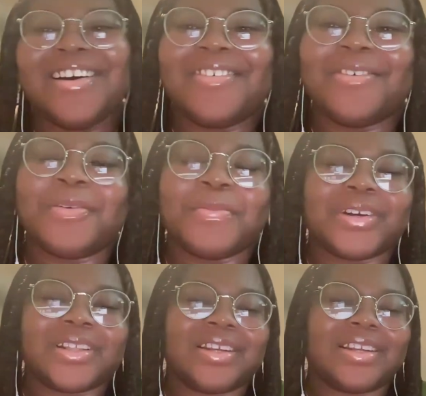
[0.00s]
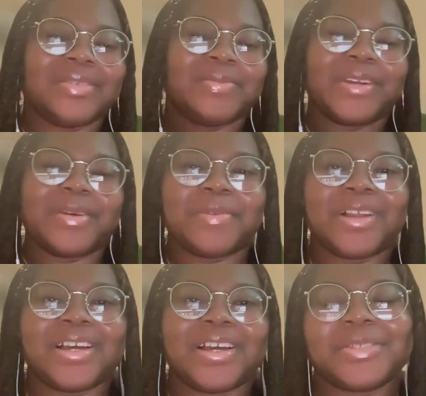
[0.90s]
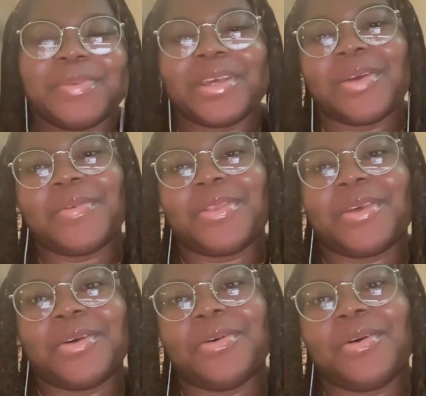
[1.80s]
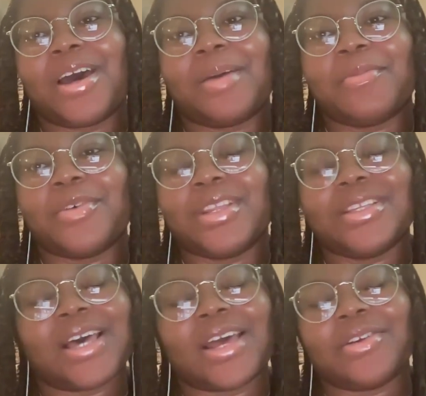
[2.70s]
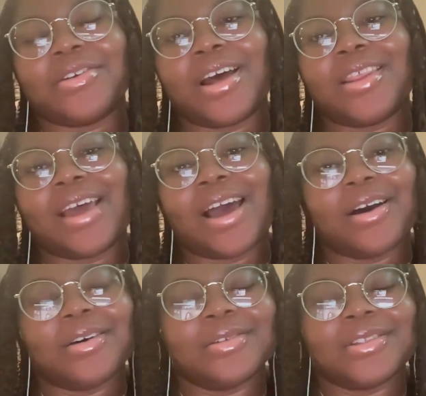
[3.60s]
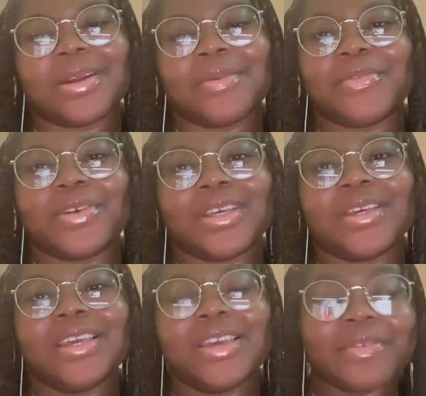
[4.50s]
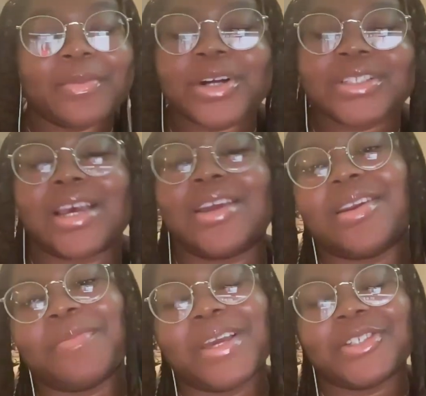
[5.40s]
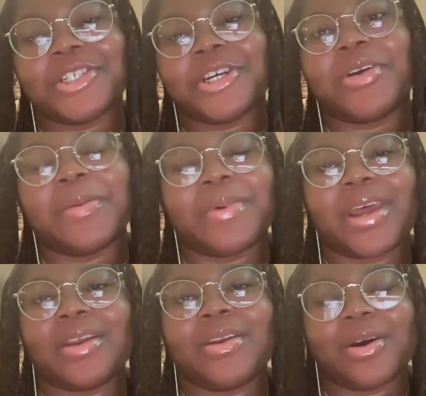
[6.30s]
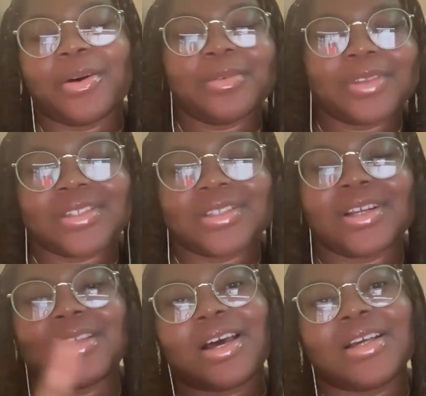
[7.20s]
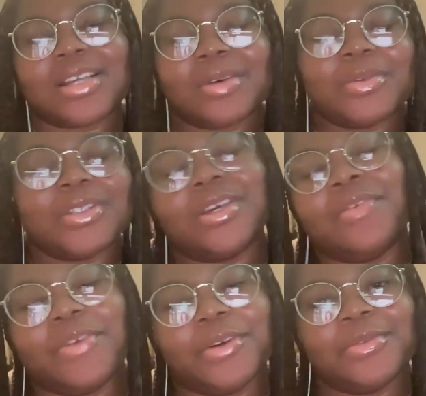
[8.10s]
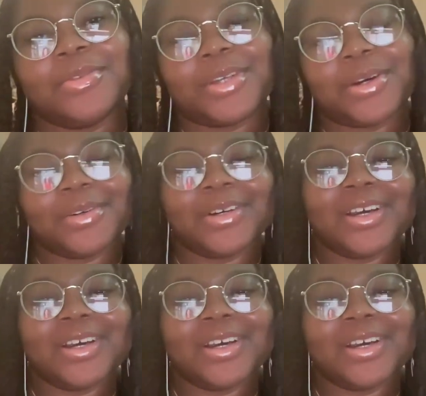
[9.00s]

Well, Brooklyn, it's been a pleasure speaking with you. I'm really sad you're not in the house, and I'm really even more sad you didn't make jury, but I know this is not the last time we'll see of you. So,